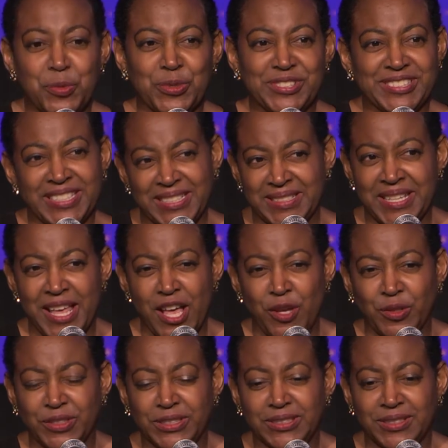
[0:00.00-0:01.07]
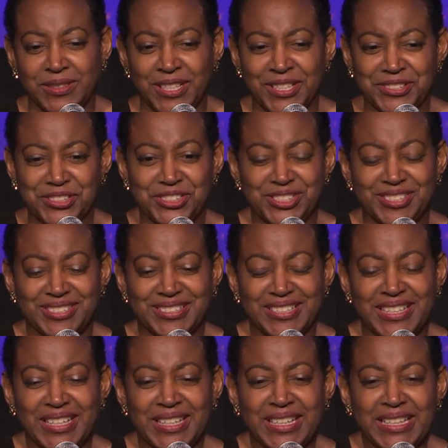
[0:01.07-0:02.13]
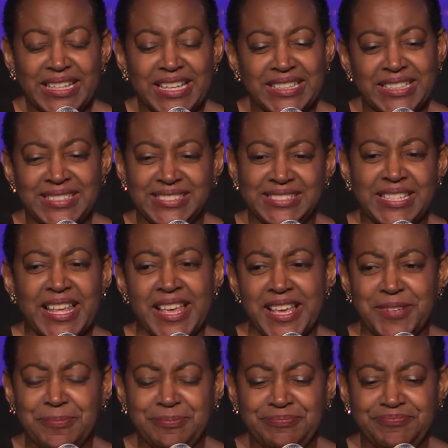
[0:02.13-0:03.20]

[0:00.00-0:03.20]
sitting down to lunch, and he said,